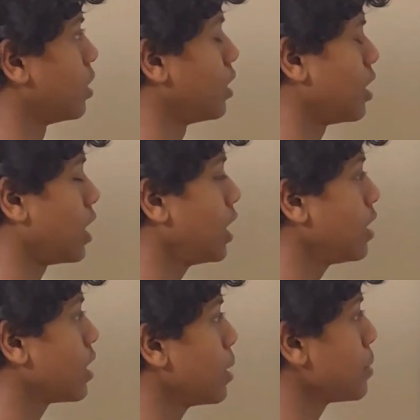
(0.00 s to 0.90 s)
9
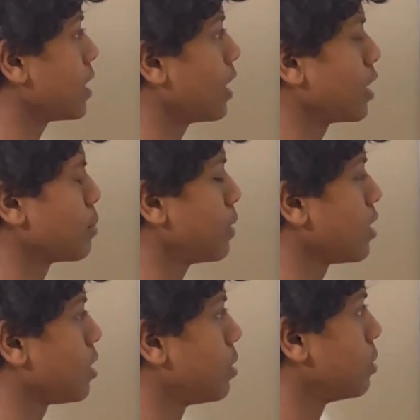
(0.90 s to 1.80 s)
times x
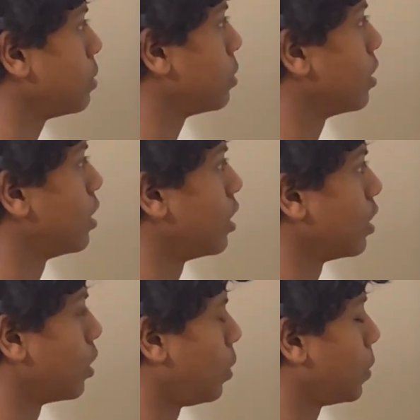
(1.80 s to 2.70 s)
plus 2
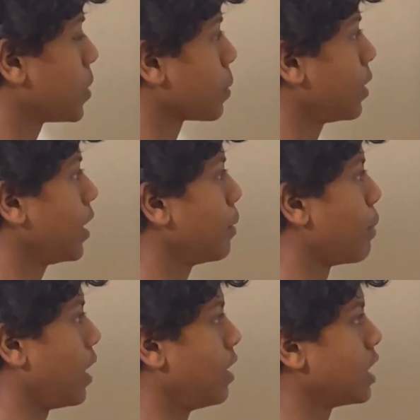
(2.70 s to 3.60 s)
whole square
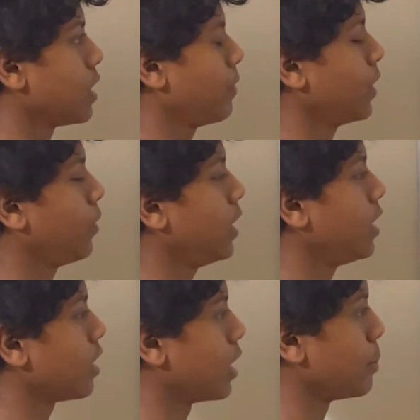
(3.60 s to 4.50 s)
minus 15
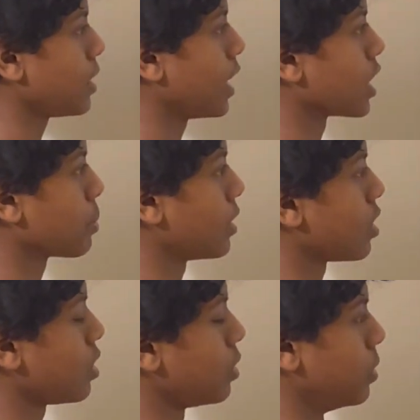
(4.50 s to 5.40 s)
times x plus
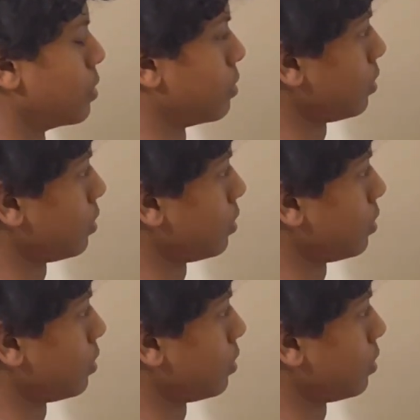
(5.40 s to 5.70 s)
2.